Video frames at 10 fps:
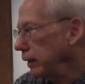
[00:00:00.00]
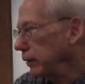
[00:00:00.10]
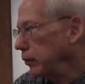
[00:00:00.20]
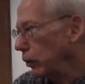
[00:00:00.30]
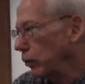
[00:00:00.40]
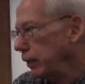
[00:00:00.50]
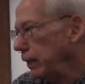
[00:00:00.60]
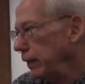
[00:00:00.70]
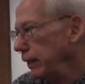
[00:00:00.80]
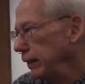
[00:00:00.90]
in
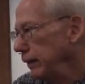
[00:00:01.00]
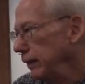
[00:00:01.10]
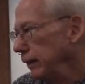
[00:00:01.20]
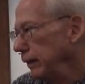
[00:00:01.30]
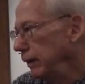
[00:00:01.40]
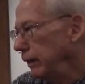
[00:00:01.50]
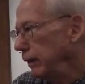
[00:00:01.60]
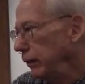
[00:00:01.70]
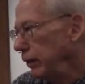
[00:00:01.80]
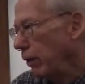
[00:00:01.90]
Turkey,
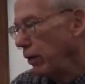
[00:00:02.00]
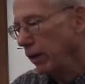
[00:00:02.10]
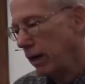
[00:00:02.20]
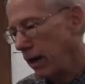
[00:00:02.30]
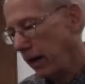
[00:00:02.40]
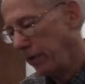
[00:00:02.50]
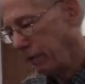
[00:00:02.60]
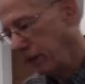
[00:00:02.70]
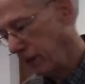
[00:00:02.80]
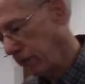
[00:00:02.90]
the
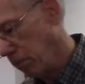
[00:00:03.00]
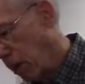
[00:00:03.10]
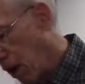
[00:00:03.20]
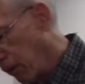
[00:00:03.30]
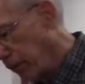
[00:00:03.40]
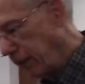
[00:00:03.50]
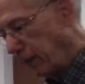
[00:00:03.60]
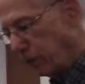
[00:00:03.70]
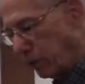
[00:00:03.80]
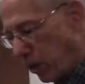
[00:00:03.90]
archives at Mari
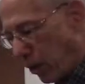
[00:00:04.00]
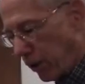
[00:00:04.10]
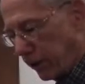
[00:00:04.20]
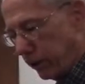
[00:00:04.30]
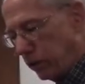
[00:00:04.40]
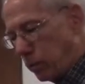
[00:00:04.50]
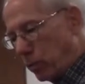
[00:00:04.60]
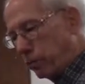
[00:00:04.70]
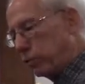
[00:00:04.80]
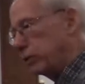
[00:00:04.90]
and Ugarit in northern